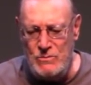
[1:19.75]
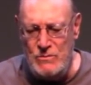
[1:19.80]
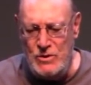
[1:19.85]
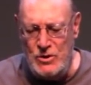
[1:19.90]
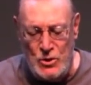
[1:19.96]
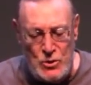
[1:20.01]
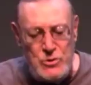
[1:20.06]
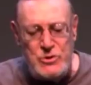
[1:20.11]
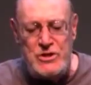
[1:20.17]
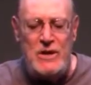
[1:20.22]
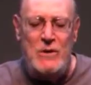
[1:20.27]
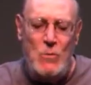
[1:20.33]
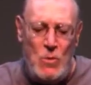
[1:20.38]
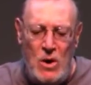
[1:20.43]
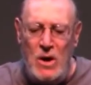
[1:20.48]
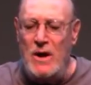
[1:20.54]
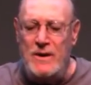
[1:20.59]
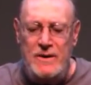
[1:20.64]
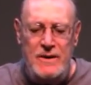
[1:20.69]
using
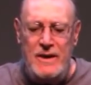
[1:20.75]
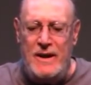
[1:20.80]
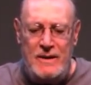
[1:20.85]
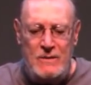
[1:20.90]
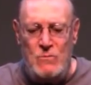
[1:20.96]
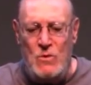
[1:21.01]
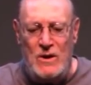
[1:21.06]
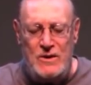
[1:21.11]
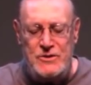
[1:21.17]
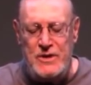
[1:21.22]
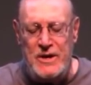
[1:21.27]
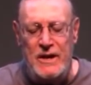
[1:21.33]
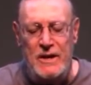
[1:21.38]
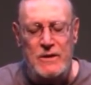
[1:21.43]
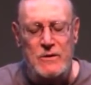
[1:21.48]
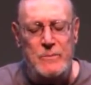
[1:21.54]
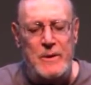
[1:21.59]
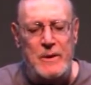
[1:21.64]
one and watching other